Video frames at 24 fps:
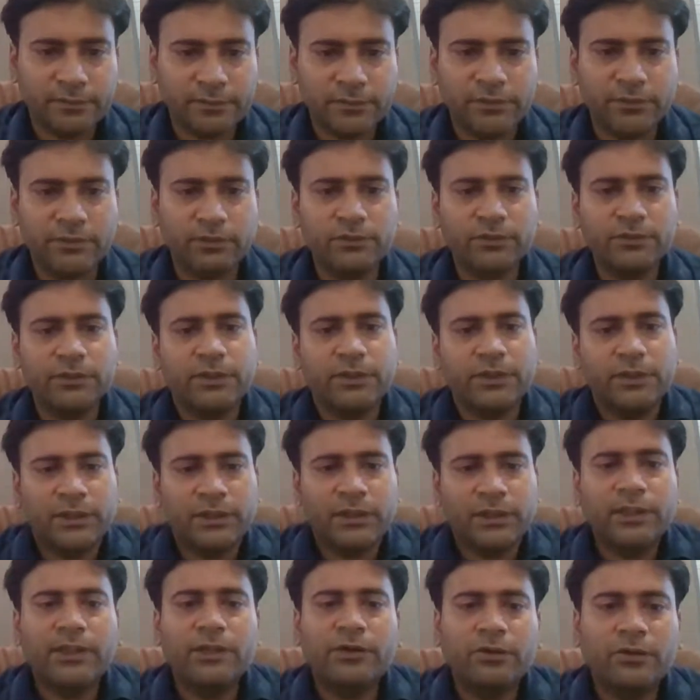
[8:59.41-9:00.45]
growth in
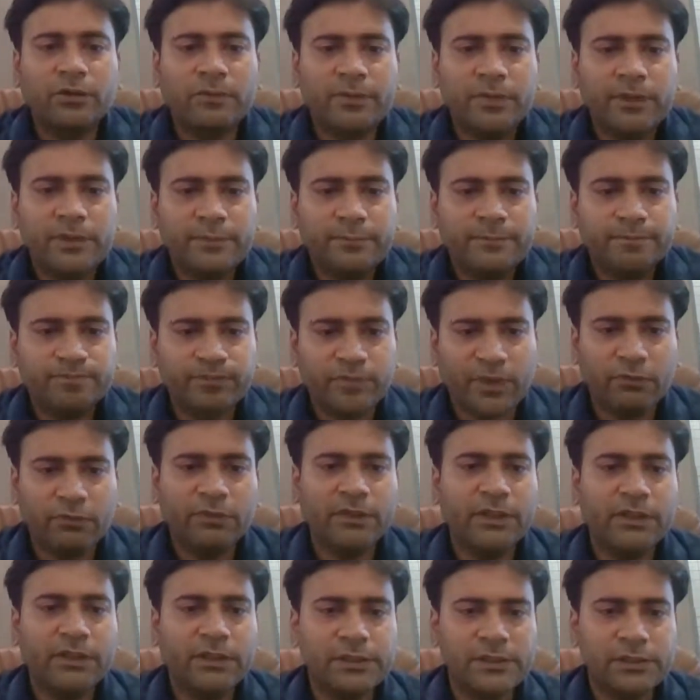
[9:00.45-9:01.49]
Indian economy,
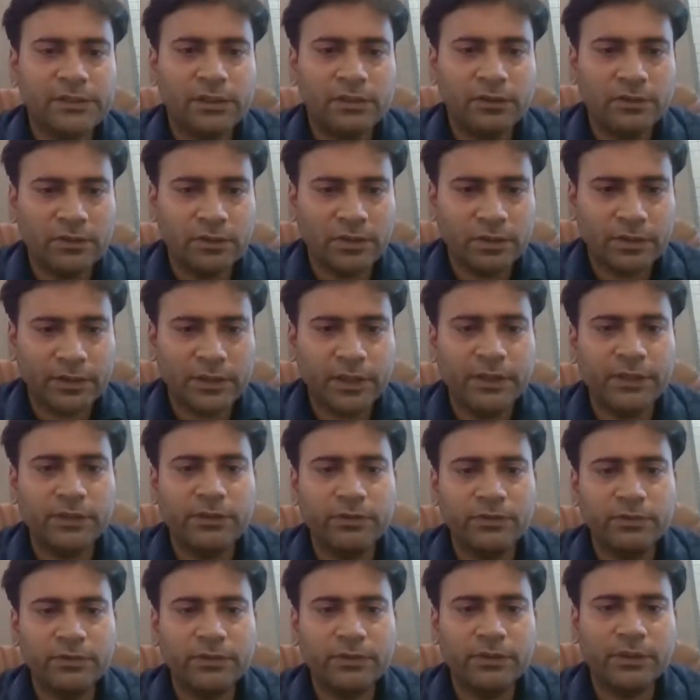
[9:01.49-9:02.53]
whether it's credit
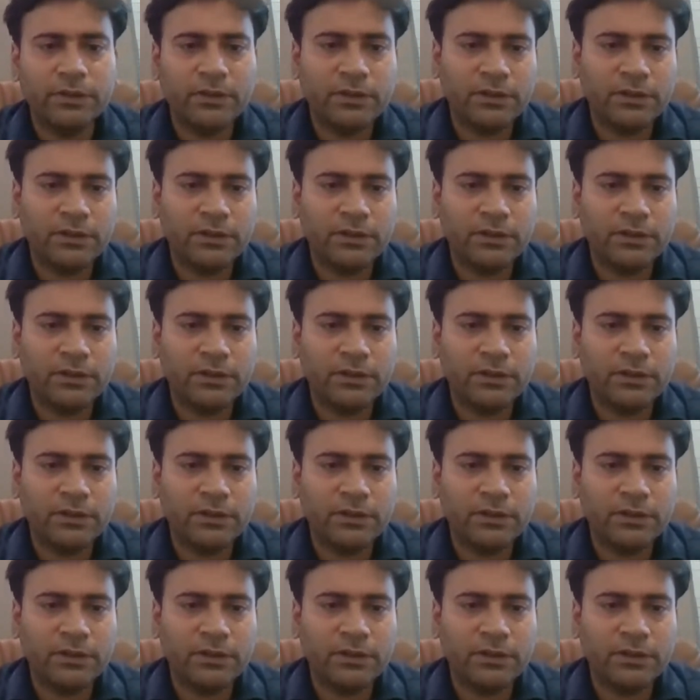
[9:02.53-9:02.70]
growth.